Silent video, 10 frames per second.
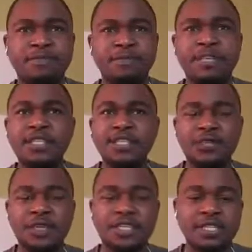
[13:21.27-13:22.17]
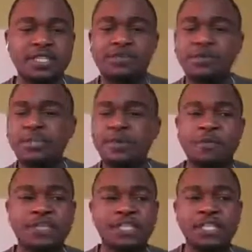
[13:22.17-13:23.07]
These were just a few
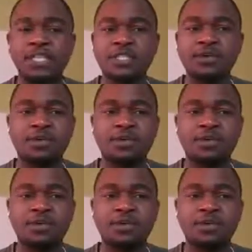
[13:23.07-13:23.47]
demonstrations of